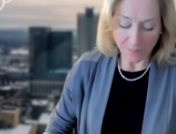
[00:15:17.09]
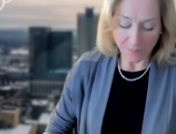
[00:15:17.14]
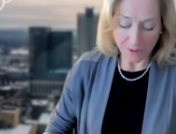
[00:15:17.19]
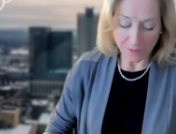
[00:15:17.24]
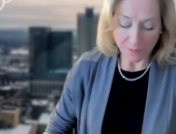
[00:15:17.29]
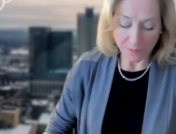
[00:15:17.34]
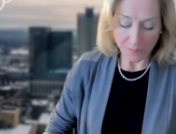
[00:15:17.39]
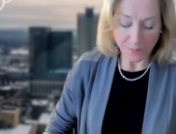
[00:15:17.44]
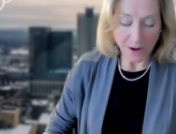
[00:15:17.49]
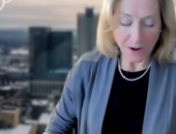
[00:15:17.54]
we
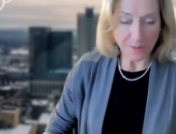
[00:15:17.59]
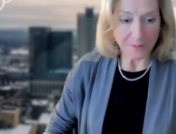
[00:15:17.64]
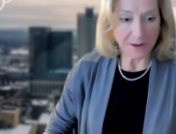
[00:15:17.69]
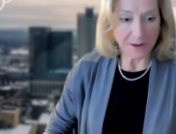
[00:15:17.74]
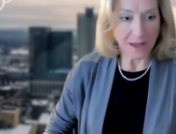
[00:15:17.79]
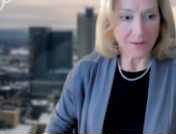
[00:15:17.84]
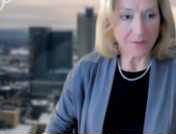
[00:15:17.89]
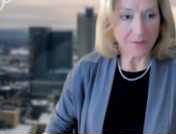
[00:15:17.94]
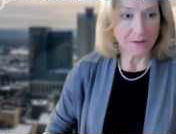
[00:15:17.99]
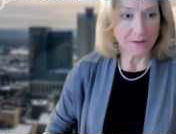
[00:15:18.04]
would probably
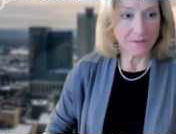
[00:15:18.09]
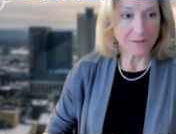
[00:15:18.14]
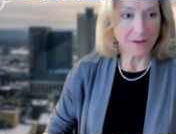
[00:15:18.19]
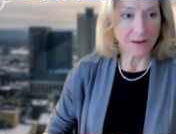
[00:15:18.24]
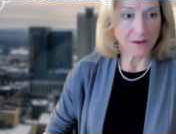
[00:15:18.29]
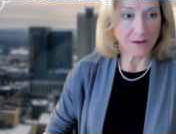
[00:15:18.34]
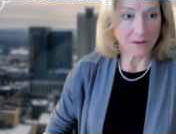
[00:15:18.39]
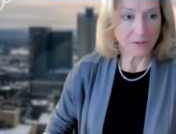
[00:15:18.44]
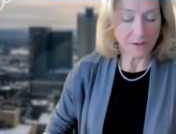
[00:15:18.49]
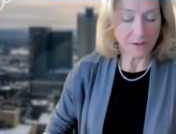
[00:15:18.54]
have a
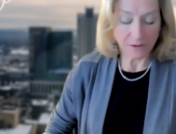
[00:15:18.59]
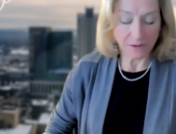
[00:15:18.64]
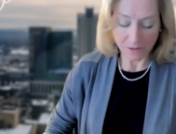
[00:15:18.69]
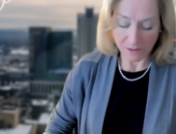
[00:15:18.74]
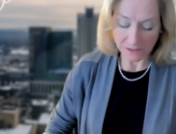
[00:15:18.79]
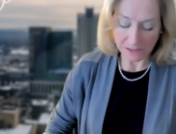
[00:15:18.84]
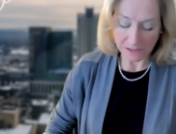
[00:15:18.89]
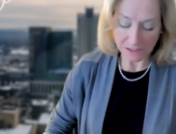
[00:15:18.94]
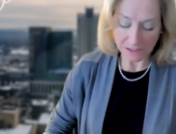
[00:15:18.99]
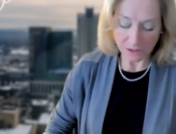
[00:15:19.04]
tendency to
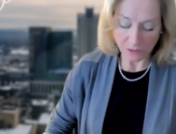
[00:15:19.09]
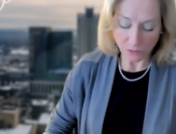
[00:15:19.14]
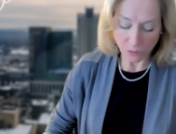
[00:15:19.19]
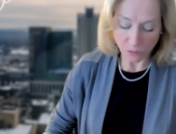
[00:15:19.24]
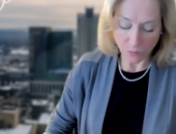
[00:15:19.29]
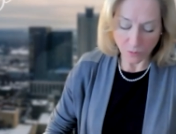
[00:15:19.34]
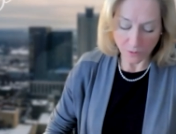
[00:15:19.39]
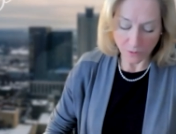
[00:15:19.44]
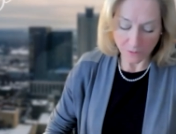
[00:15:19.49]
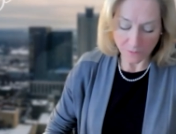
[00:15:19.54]
lean
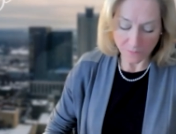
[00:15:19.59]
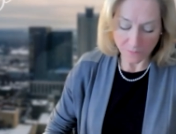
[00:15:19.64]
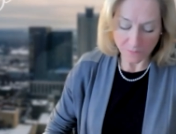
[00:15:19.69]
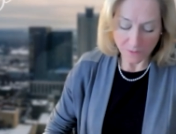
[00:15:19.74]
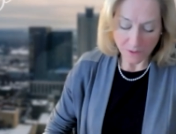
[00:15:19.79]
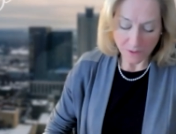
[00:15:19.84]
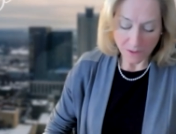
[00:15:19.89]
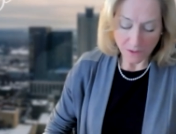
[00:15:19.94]
towards